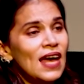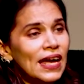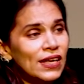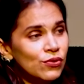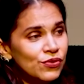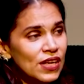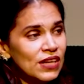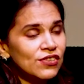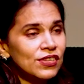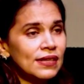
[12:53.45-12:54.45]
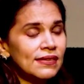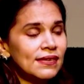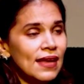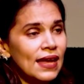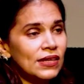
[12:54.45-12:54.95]

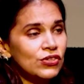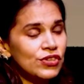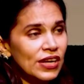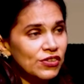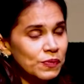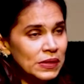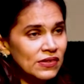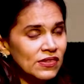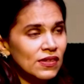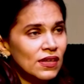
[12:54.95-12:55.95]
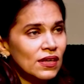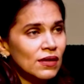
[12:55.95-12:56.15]
accusations and judgments